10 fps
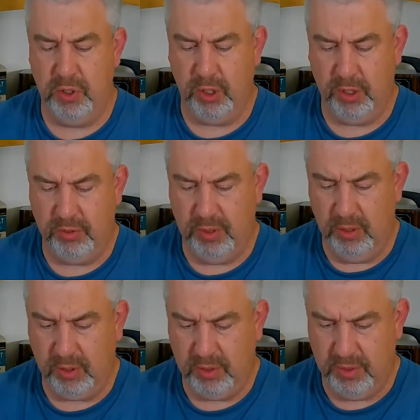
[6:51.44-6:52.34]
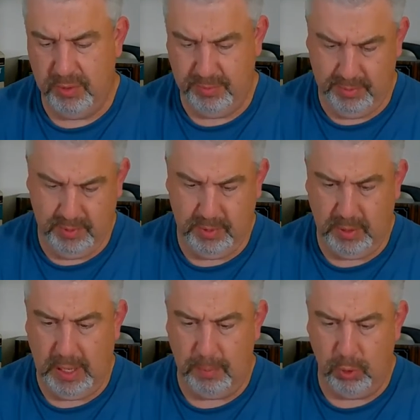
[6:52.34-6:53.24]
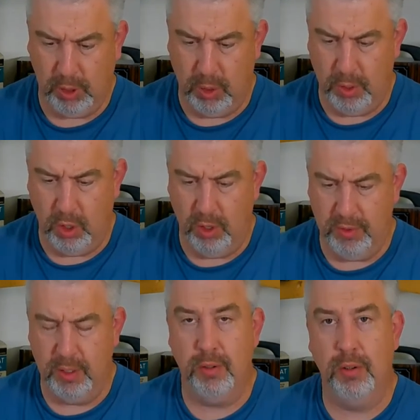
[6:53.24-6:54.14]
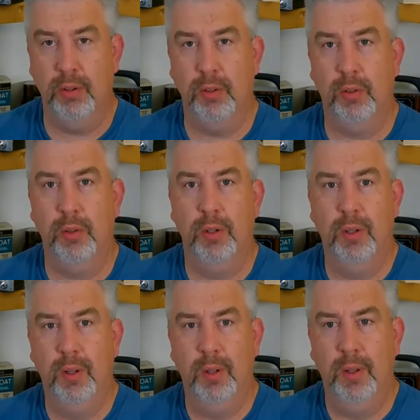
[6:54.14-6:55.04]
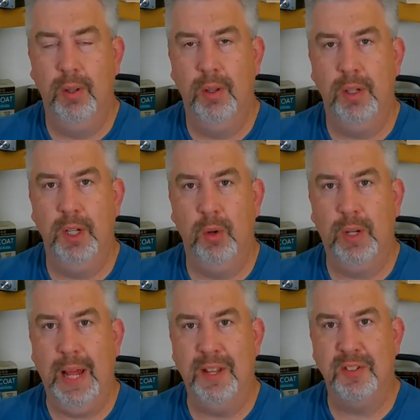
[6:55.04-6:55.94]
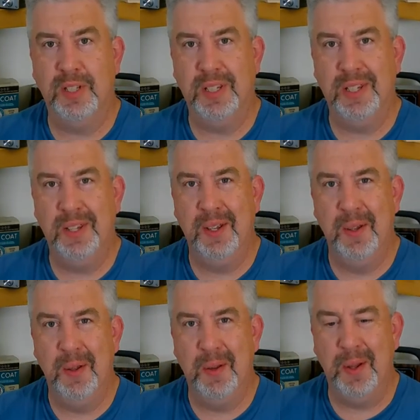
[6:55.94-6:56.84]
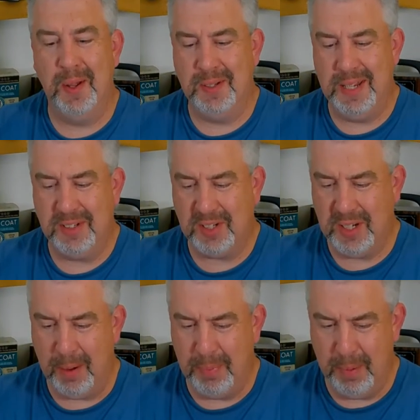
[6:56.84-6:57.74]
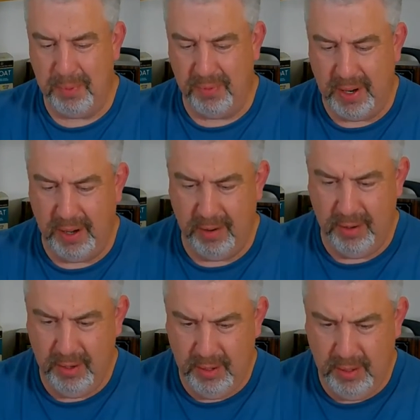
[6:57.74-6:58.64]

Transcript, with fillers: The circuitry looks, it's a lot more going on than your little, you know, Class D desktop amplifier,